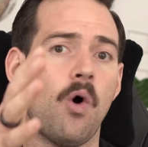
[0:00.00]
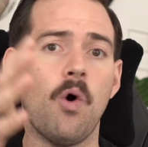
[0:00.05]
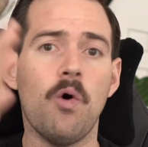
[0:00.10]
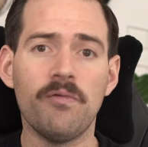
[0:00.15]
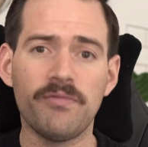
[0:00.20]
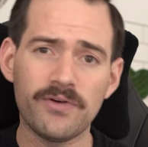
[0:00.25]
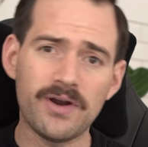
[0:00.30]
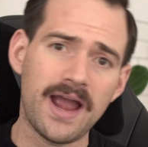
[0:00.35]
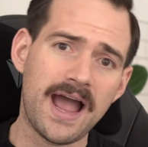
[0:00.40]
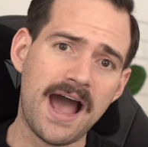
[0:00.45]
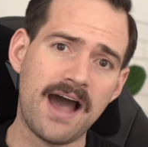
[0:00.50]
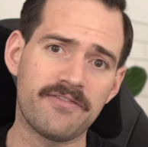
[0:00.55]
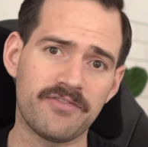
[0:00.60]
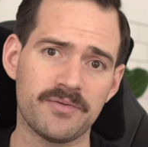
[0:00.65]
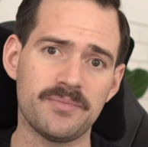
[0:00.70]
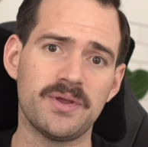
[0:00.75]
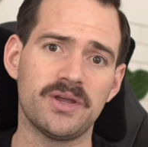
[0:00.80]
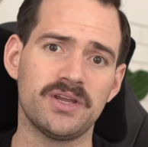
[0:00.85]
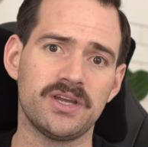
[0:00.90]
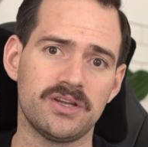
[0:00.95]
over
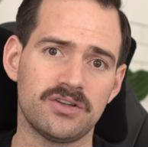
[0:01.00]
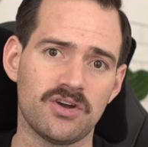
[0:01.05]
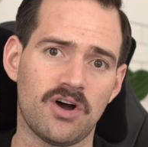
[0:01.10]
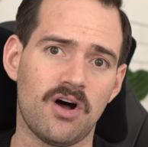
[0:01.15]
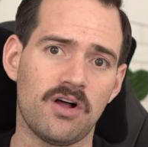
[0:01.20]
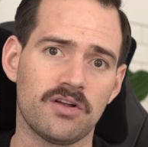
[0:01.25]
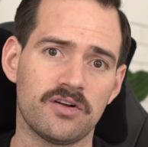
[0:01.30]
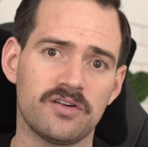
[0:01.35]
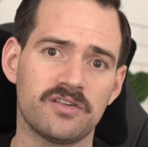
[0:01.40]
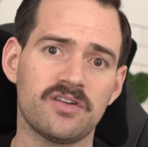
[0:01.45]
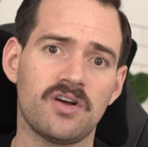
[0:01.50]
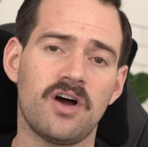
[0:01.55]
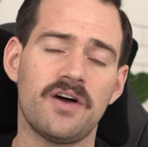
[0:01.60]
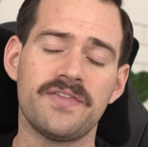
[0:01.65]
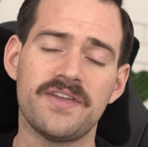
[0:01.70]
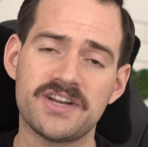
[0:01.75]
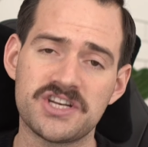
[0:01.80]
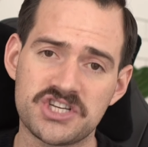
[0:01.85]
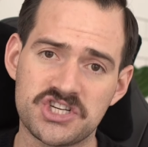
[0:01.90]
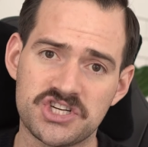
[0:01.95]
$500,000 on
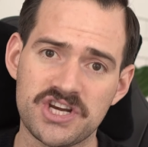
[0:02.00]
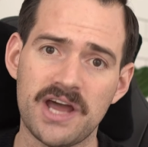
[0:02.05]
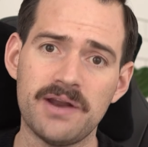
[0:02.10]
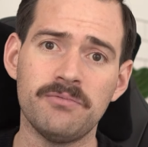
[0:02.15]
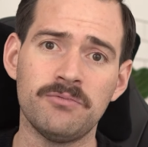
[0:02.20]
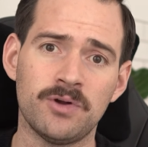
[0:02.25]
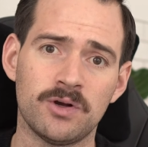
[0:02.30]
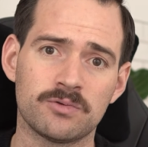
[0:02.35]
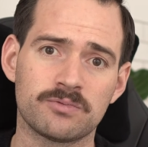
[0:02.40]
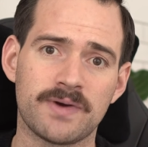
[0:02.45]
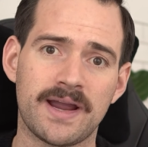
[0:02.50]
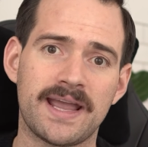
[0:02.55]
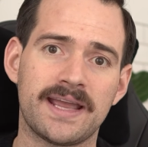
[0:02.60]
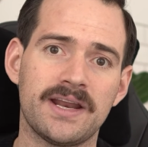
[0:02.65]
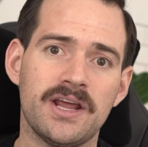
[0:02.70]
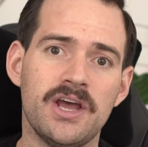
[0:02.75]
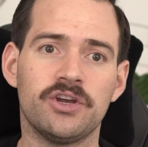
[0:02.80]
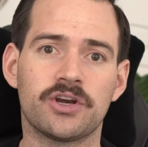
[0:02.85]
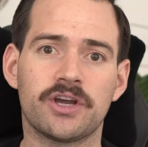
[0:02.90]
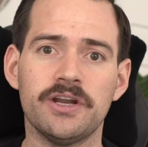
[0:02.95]
that general rate,
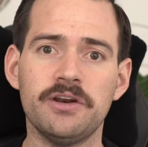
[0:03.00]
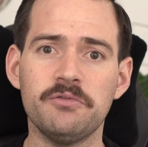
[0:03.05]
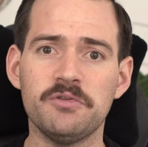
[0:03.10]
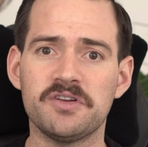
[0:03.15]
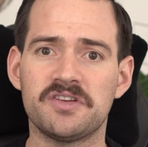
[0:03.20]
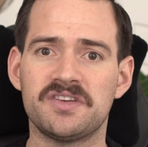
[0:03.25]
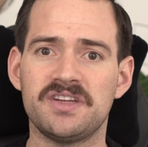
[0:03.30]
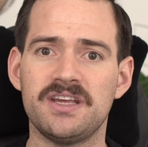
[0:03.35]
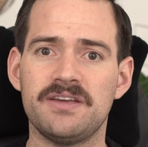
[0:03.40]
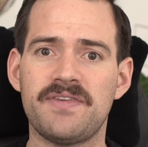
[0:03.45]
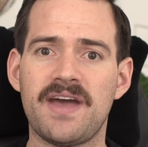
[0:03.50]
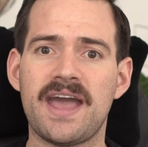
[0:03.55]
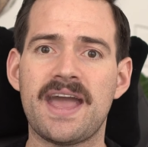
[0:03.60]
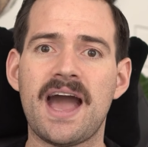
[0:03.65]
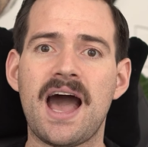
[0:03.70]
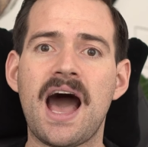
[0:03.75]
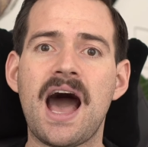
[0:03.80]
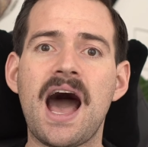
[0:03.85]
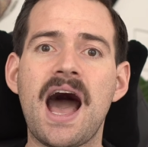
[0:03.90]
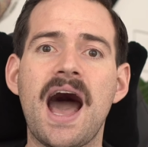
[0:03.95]
you're gonna receive a
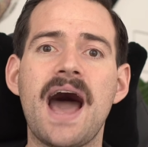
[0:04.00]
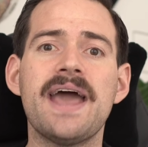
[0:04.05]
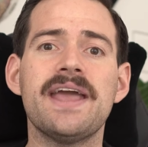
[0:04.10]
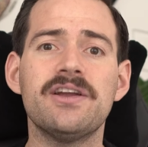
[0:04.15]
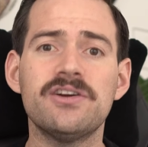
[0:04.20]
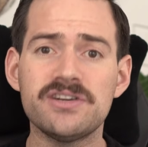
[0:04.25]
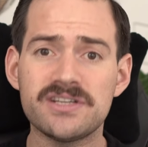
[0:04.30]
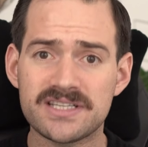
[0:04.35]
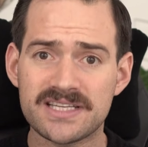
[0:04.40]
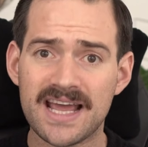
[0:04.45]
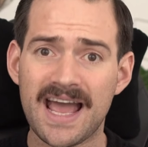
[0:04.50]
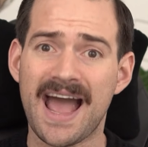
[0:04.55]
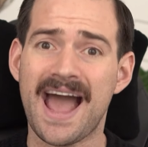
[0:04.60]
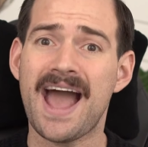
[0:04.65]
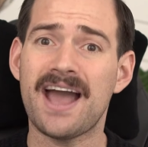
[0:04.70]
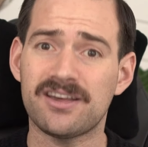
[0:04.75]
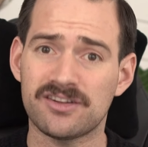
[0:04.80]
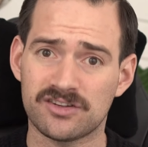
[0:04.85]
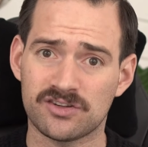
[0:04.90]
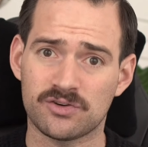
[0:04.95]
higher
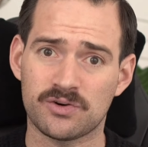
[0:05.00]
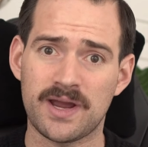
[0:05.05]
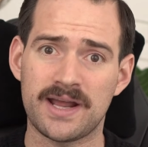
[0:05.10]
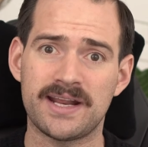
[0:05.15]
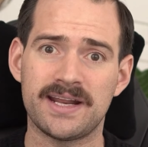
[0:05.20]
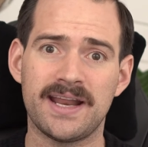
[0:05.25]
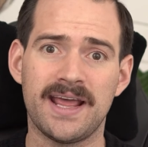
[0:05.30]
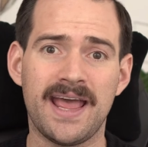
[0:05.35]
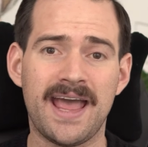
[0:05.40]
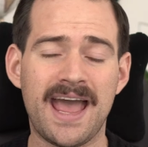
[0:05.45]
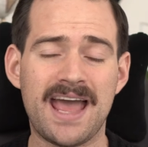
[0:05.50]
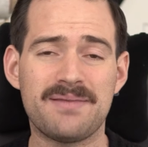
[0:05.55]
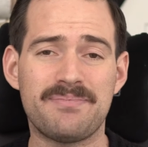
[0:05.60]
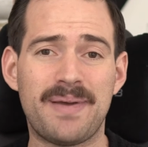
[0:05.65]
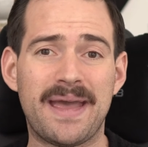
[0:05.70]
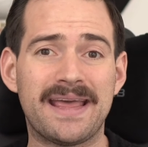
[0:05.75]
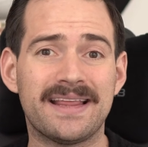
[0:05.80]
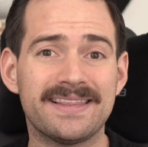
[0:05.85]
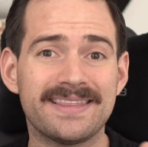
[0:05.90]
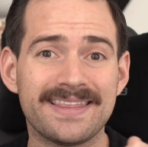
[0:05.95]
tax credit and
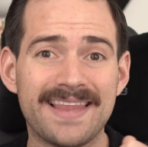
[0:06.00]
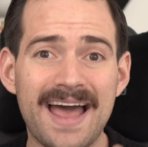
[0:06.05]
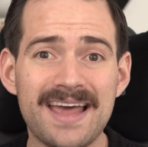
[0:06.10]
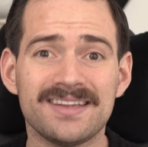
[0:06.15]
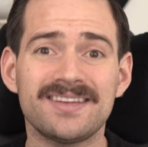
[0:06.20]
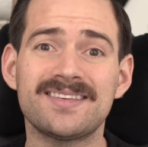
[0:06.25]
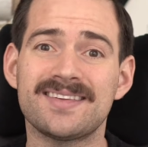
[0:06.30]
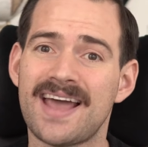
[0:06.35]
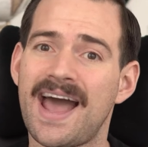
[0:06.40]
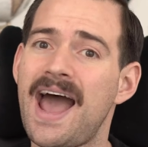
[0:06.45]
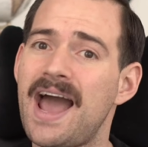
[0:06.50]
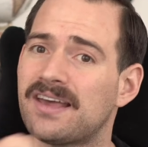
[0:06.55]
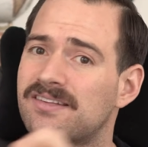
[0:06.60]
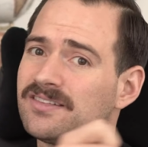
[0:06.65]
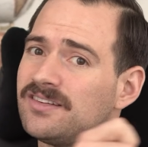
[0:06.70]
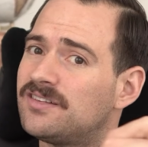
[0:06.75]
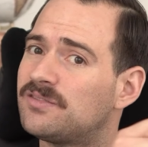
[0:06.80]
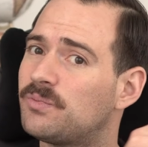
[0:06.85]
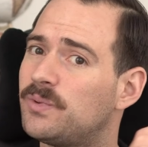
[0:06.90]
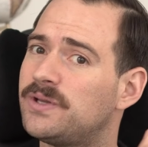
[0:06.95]
pay less
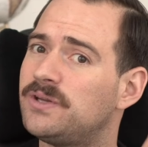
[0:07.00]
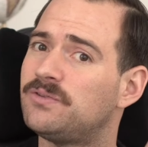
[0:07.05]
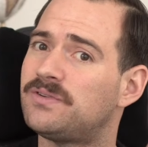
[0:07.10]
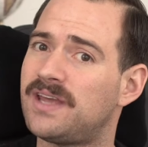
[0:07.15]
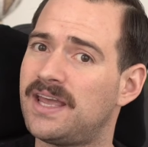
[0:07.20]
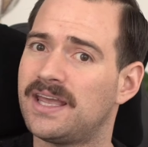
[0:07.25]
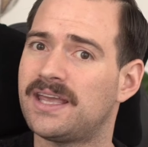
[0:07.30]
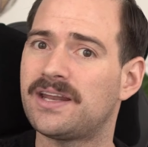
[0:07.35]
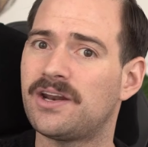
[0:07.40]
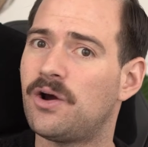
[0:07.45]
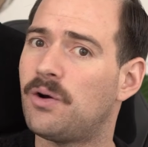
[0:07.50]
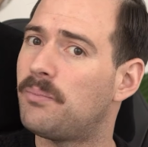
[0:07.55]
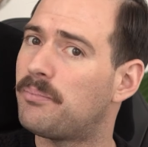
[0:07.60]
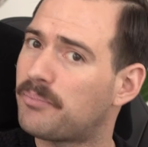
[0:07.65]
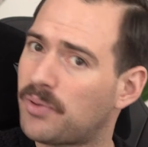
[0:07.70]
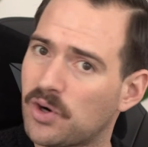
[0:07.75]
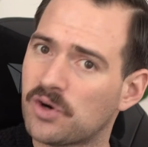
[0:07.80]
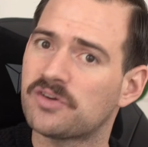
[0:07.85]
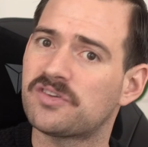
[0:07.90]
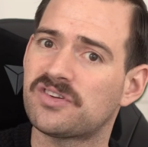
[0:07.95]
taxes when you take it out
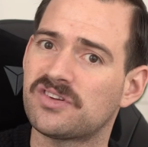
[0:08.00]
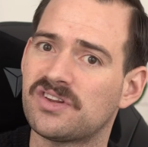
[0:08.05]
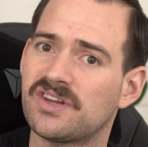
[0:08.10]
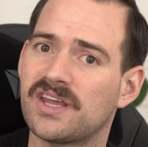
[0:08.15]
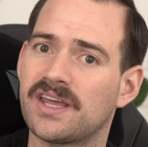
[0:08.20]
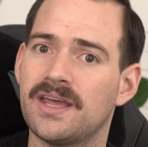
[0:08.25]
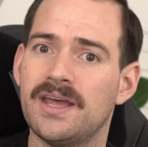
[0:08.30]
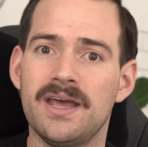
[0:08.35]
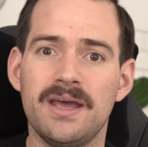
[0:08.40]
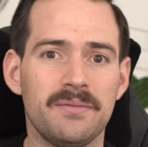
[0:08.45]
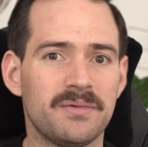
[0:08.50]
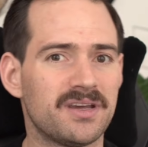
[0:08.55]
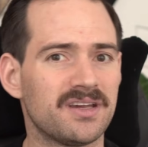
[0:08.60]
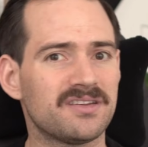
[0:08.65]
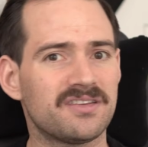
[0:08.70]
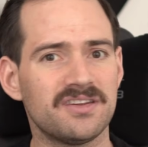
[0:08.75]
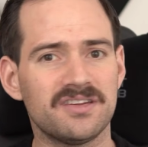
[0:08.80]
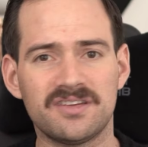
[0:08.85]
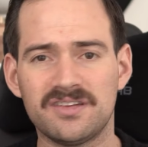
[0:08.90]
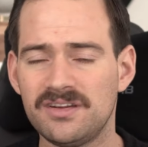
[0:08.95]
personally.
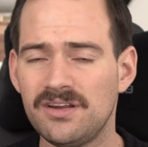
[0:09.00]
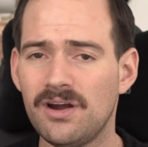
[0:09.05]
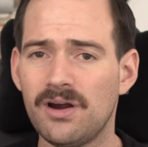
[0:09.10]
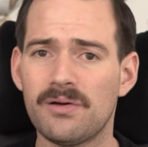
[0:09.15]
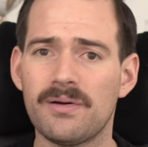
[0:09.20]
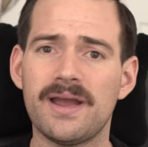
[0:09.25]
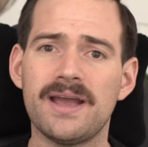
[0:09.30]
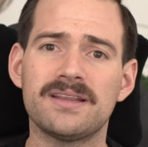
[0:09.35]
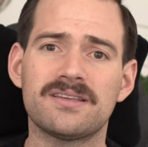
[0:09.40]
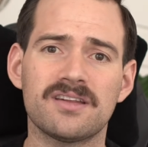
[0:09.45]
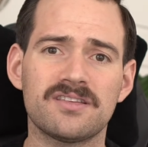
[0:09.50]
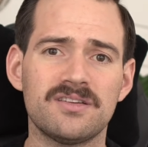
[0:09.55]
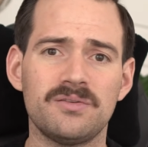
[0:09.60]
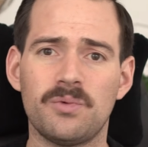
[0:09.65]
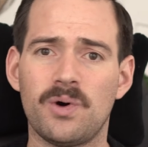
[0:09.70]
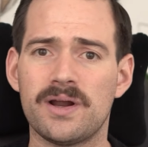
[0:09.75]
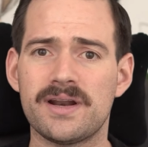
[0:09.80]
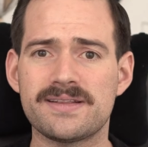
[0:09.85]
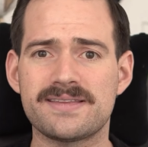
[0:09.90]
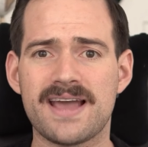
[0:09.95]
because the CRA doesn't
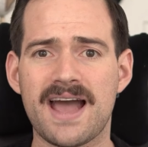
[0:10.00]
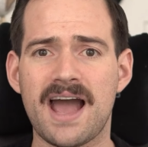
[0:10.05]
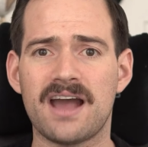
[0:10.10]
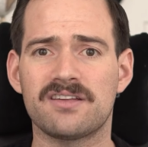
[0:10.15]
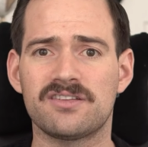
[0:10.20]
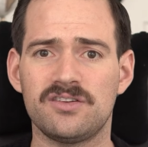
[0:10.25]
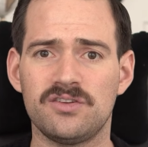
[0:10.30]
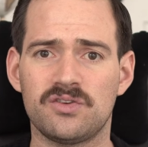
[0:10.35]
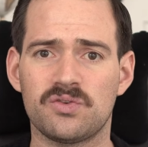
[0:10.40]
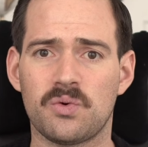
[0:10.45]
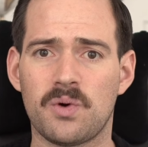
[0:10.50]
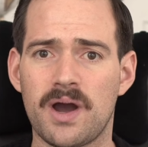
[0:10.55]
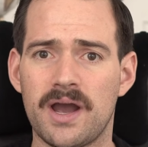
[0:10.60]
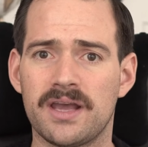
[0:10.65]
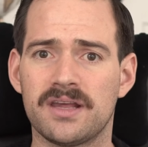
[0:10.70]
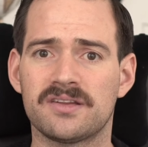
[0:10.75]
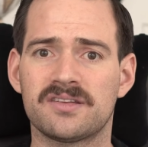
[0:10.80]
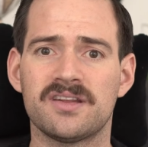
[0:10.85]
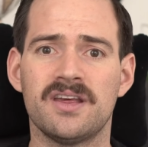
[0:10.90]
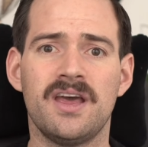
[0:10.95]
want to tax you
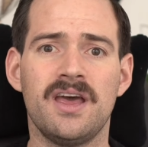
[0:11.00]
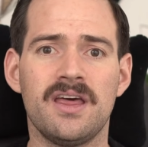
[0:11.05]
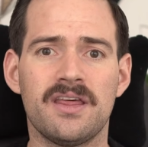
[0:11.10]
twice.